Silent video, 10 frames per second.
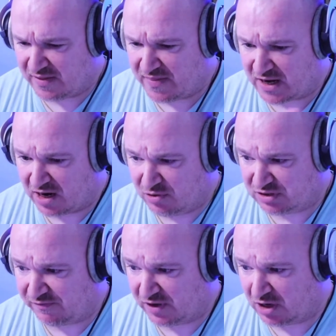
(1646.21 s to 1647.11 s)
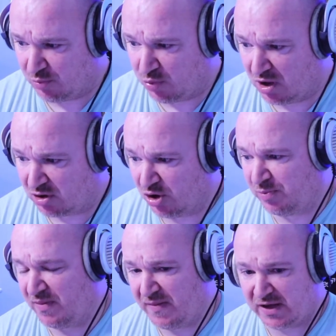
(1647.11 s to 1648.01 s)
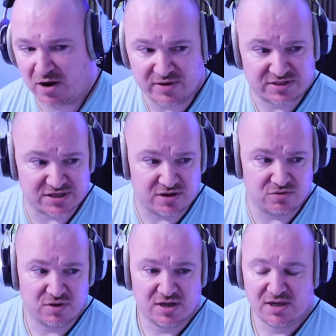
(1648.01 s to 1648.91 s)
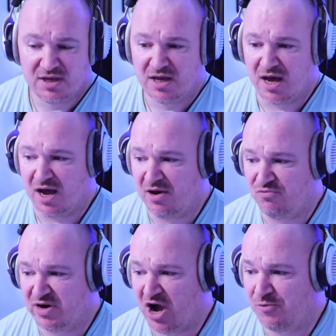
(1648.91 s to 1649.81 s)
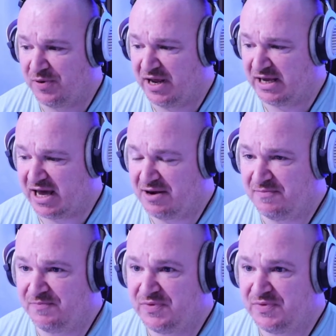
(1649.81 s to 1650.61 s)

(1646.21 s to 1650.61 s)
Then they close it for the Club World Cup, and then they're going to reopen it again.